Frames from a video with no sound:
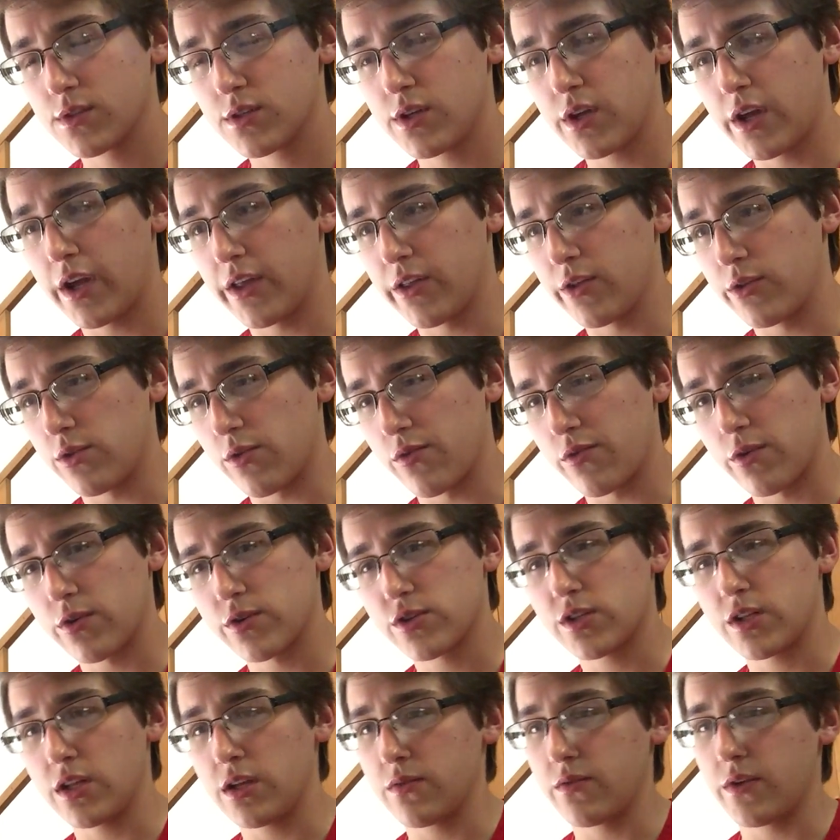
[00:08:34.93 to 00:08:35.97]
The
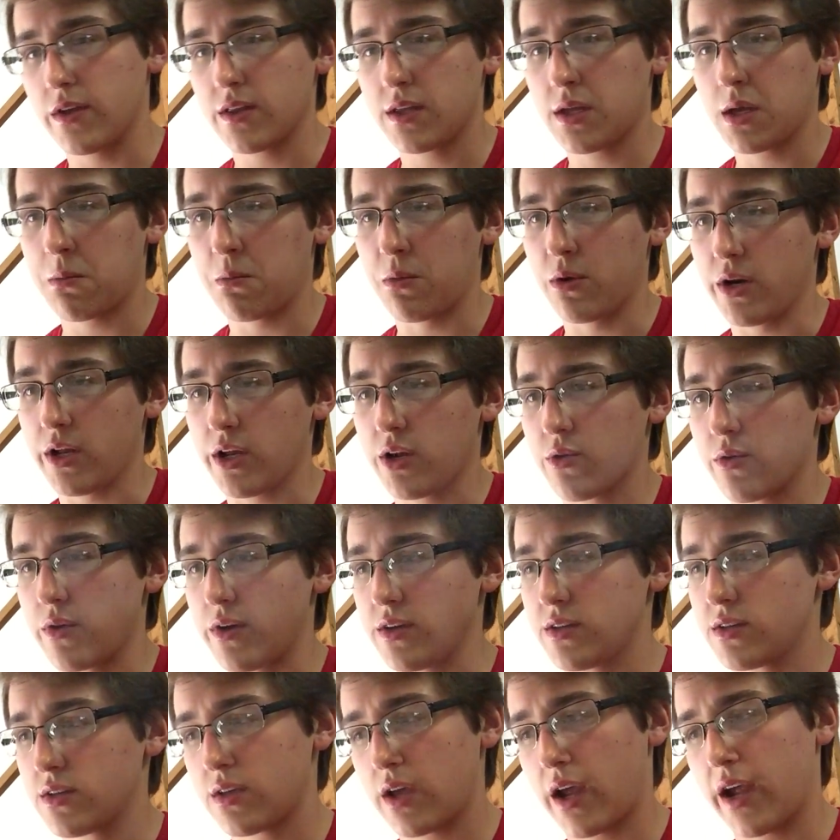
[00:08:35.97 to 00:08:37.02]
diversity of income would
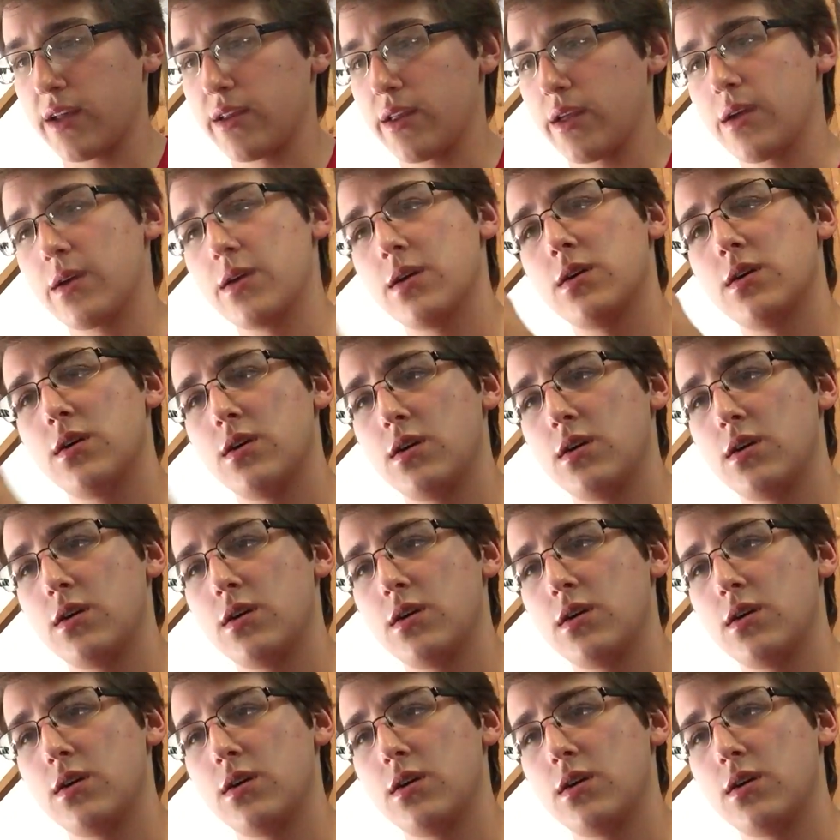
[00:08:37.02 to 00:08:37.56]
increase highly.